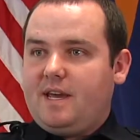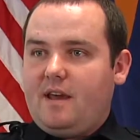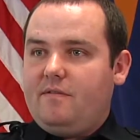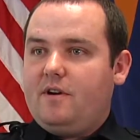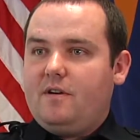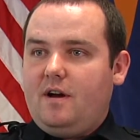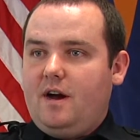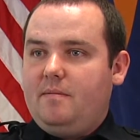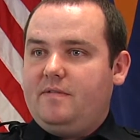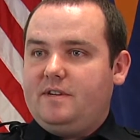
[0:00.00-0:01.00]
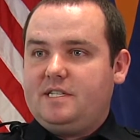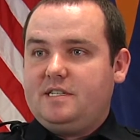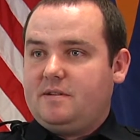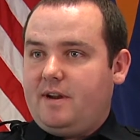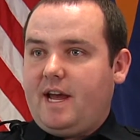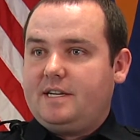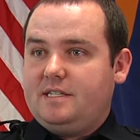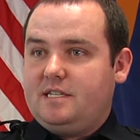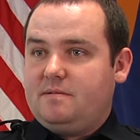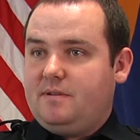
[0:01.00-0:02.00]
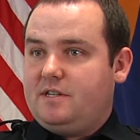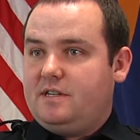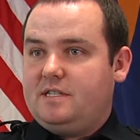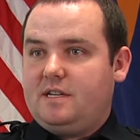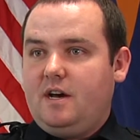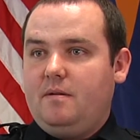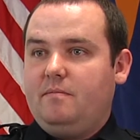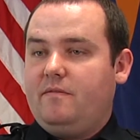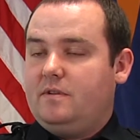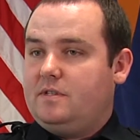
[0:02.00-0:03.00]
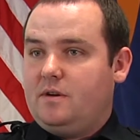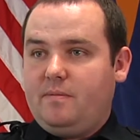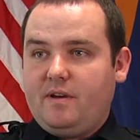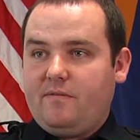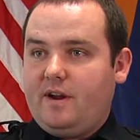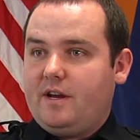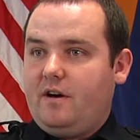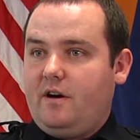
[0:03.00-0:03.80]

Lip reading: behavior, if you see someone acting suspicious, don't be afraid to